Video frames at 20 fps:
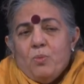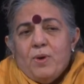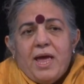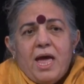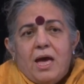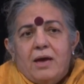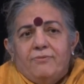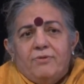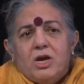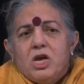we
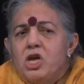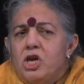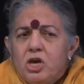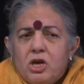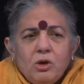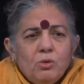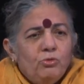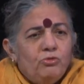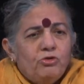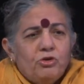have a
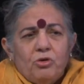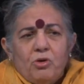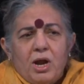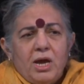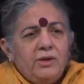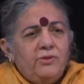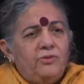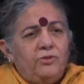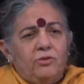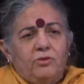huge
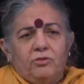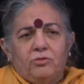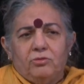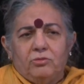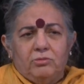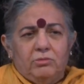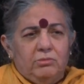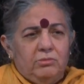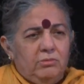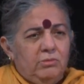crisis